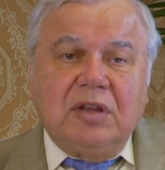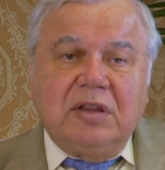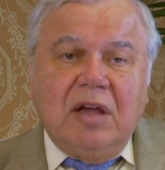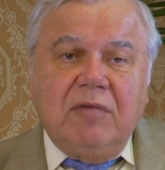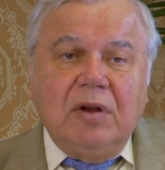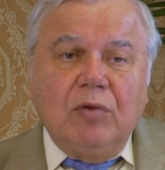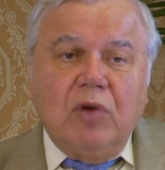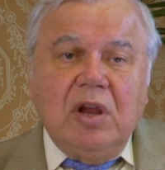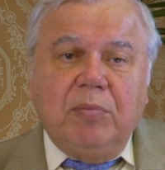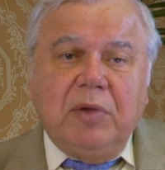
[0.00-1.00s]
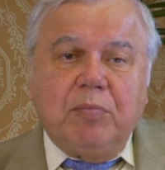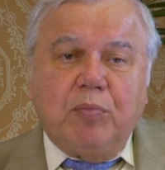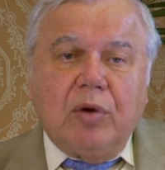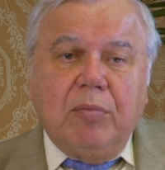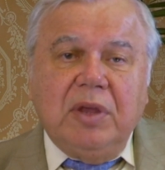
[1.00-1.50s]
the devil will be
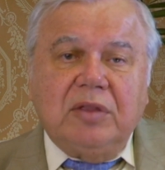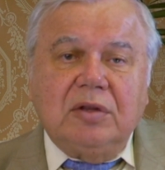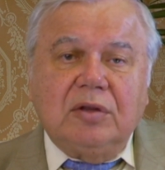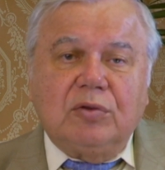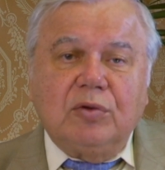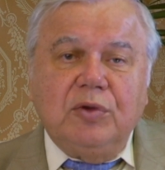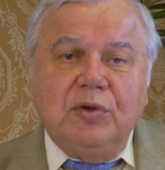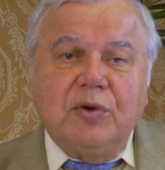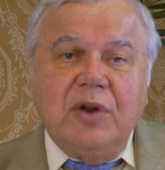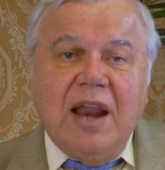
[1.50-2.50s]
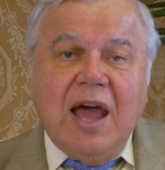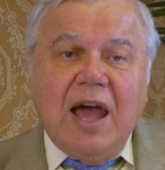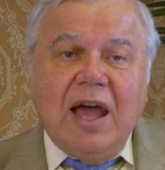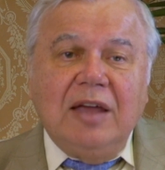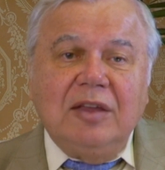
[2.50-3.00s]
permitted to
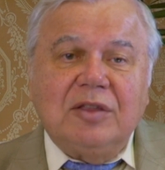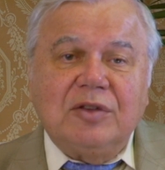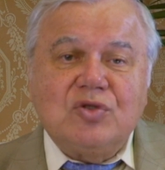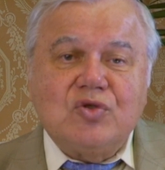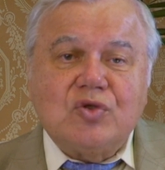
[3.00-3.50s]
unite the